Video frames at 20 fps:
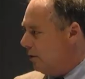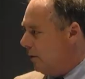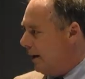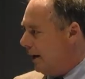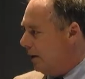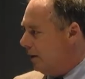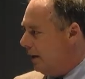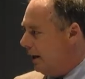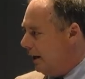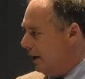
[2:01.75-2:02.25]

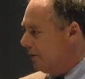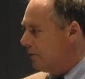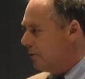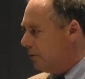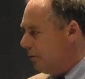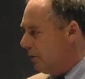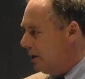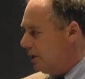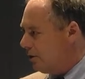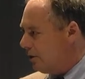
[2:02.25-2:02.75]
throughout the
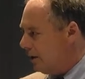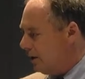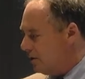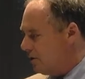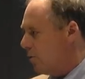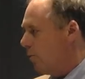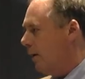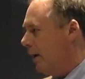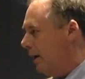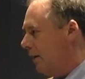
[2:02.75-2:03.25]
region, as
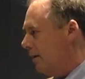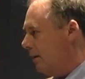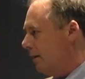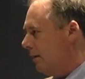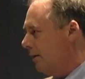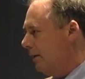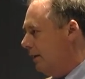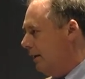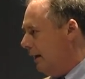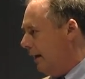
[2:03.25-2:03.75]
a way
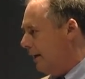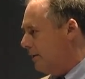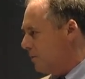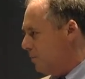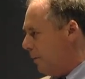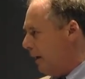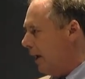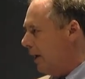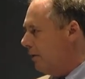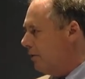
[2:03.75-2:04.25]
to
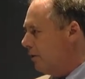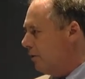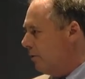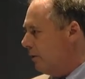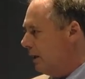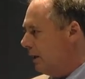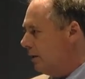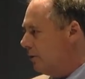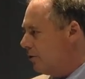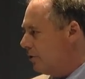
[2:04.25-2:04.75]
expand the
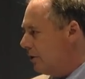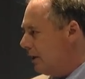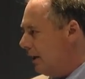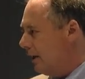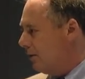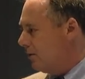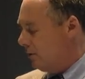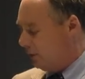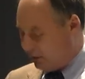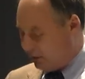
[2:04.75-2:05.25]
reach and